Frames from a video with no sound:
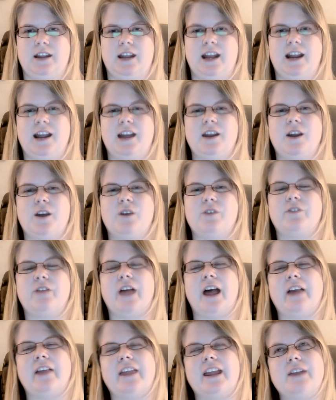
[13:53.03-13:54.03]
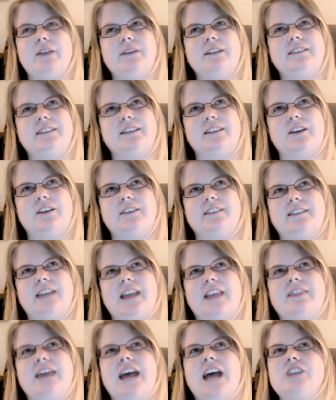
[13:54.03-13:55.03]
And I know FlyLady would sit there and
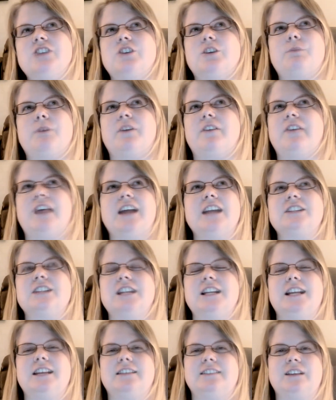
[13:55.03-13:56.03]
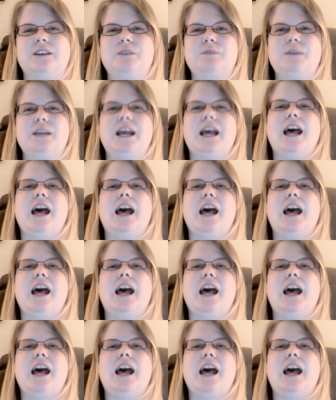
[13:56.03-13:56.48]
say, that's your perfectionism.